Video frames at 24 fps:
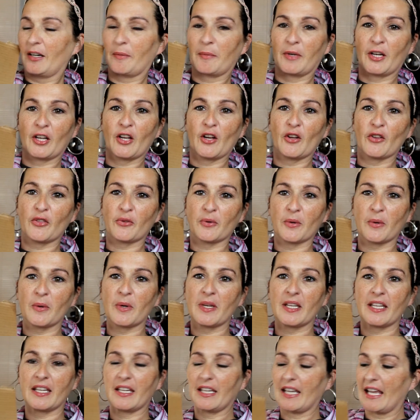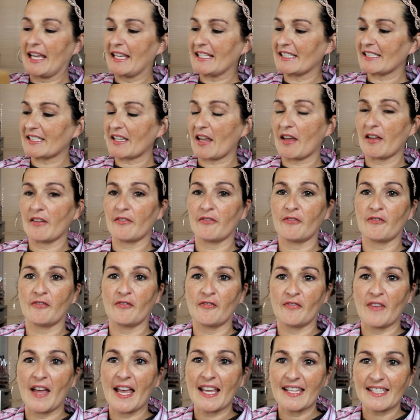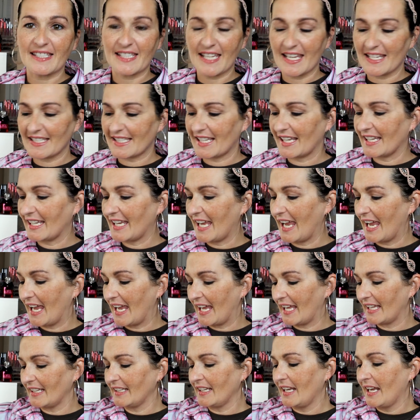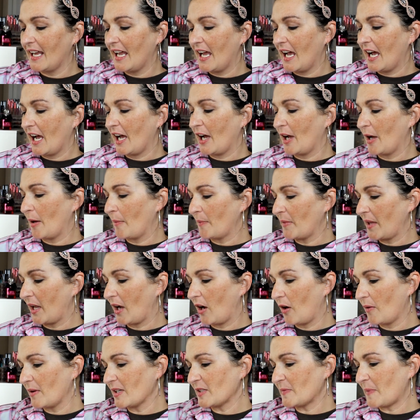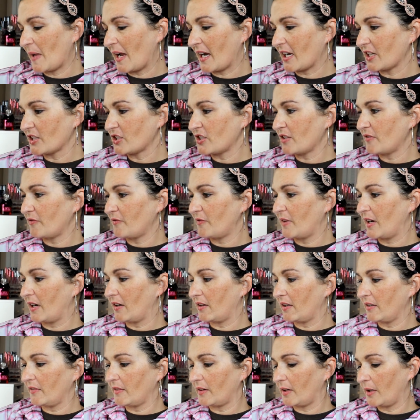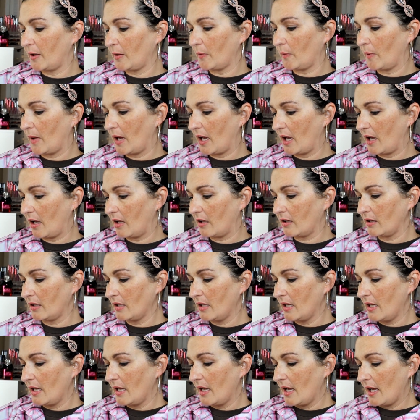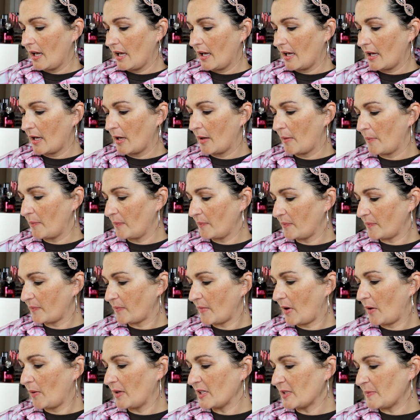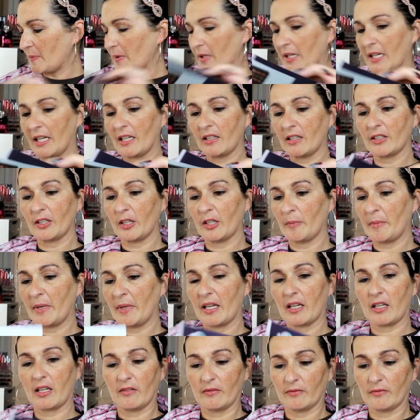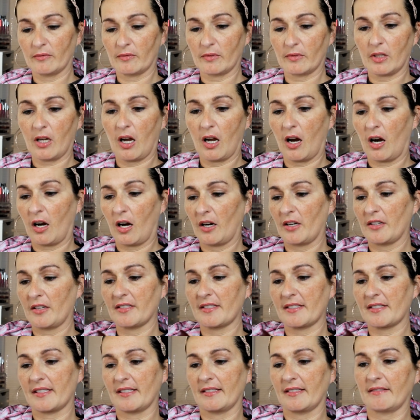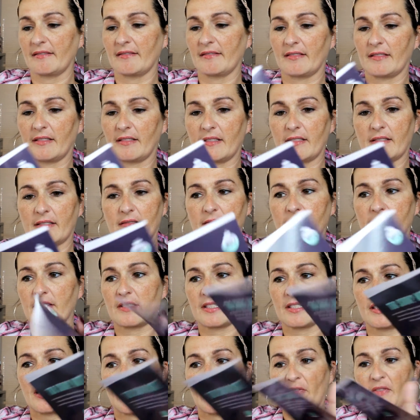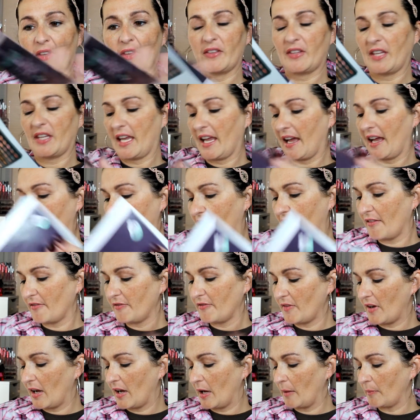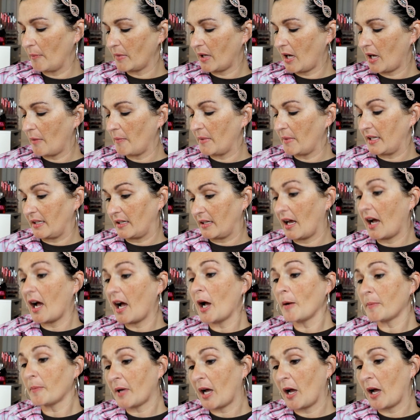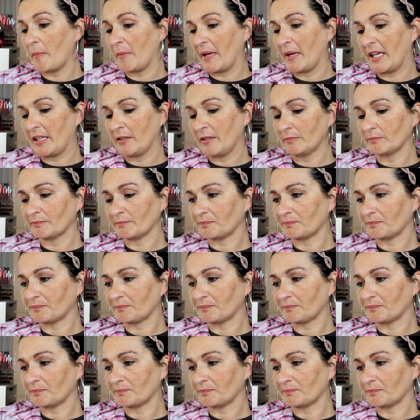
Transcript: I'm gonna go through it as fast as I can. Um, they always package it very, very well. Um, always put in a little bit of cards and stuff that they have um, coming upcoming.